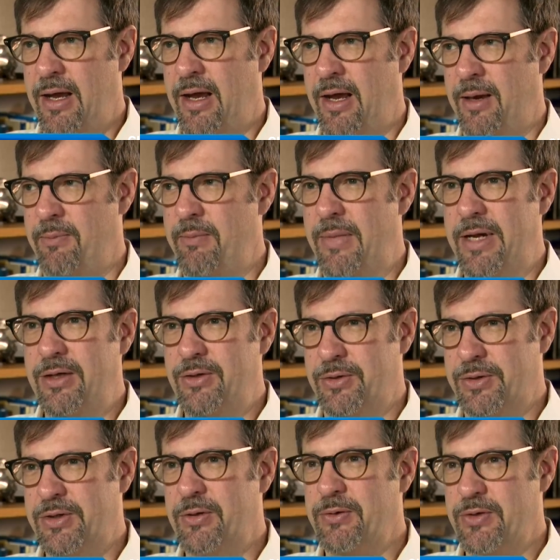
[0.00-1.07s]
and
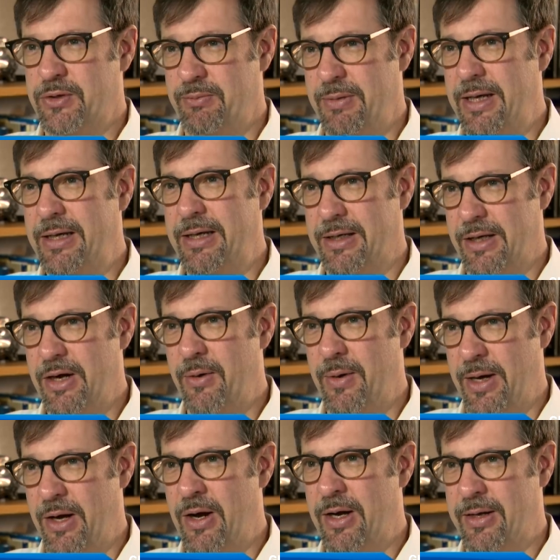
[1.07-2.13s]
major social media
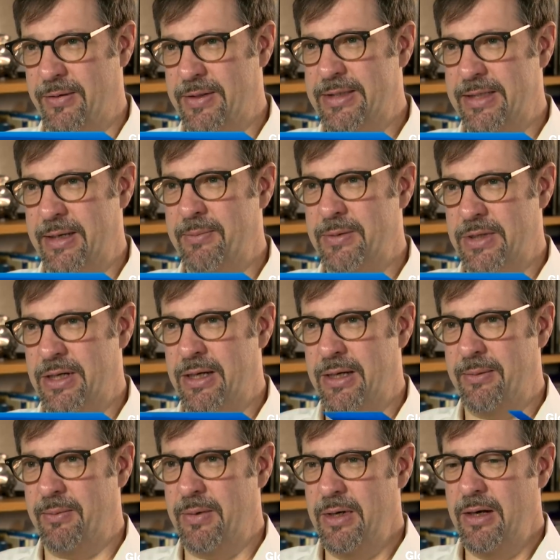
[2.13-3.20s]
going on at the same
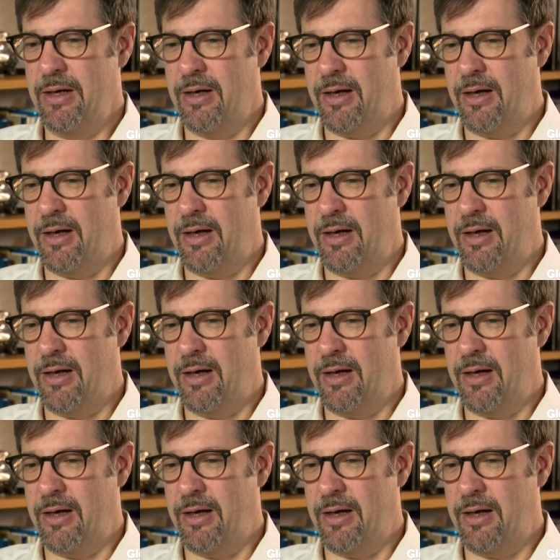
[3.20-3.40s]
time.